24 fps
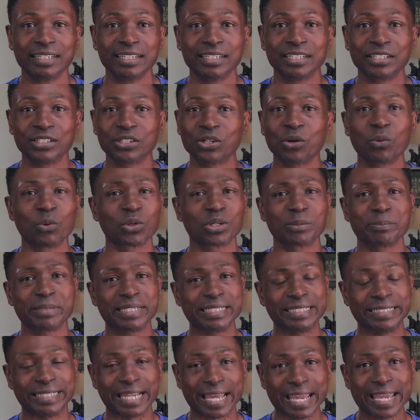You don't want to
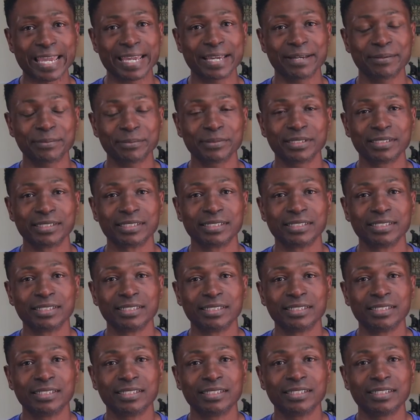be damned.
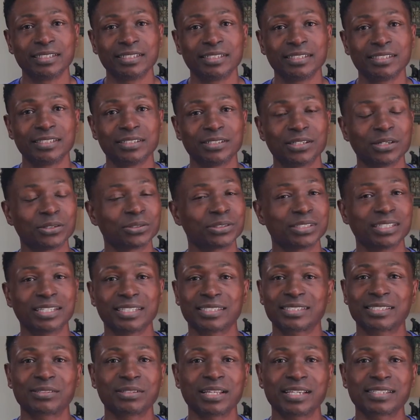You know,
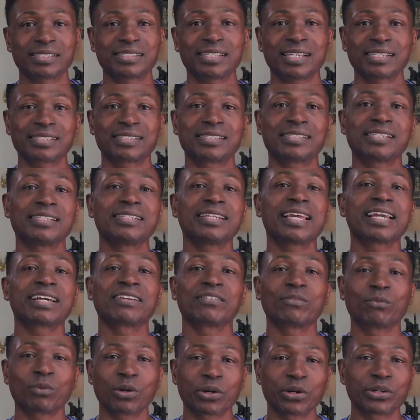this that's that's the
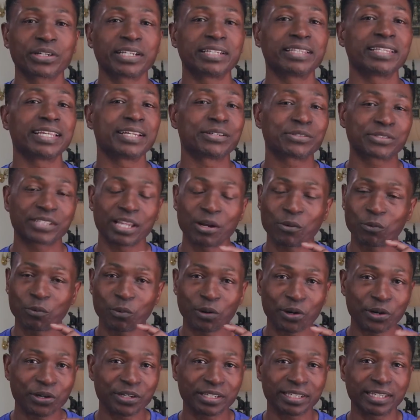negative word, and there's that
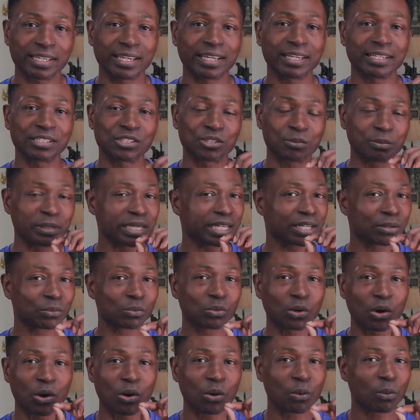word again, speaking
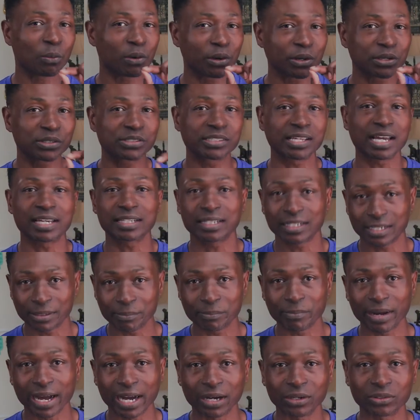wrong words out of the
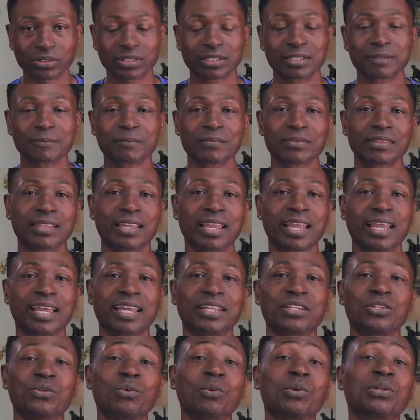mouth.
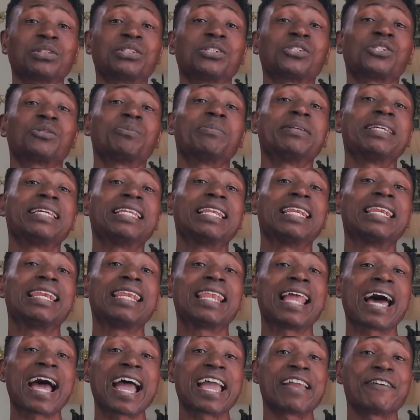And you want to speak
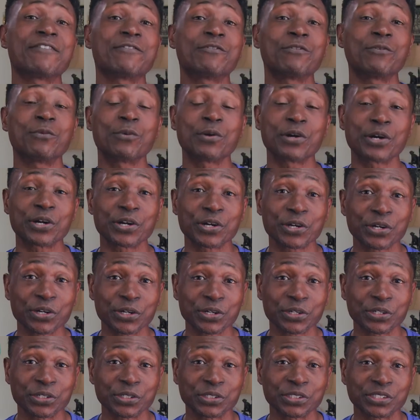life
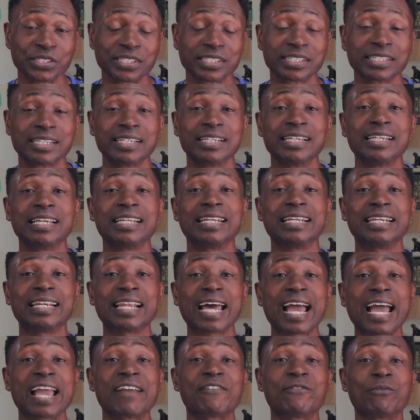words.
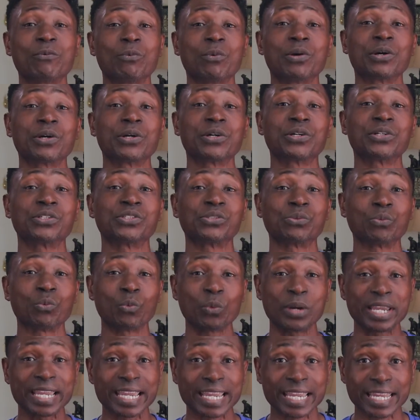Life words
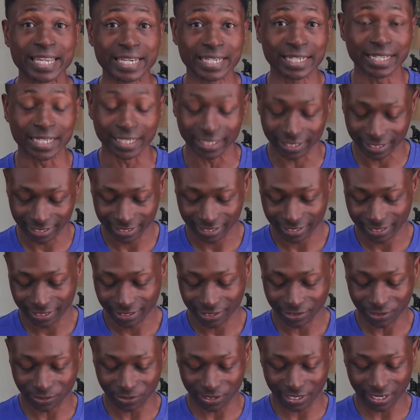win.
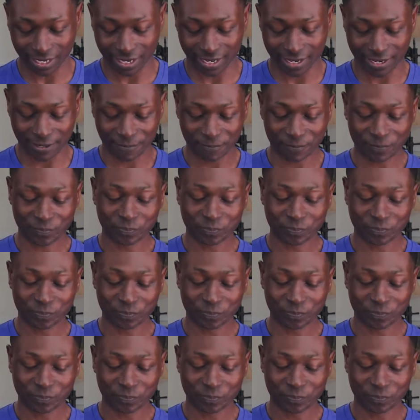Okay?